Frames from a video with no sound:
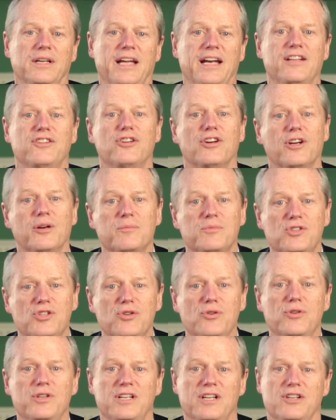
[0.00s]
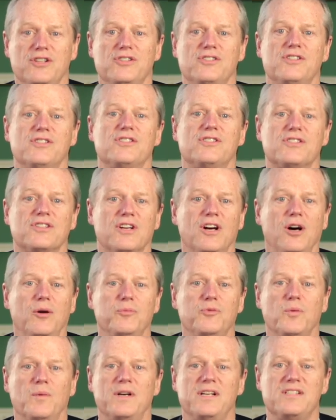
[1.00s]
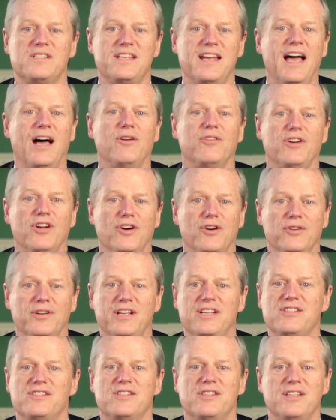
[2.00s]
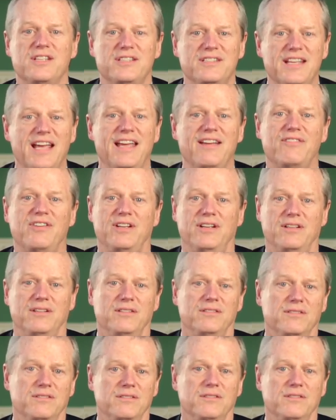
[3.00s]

And it took him two years to sculpt what is now known as the David,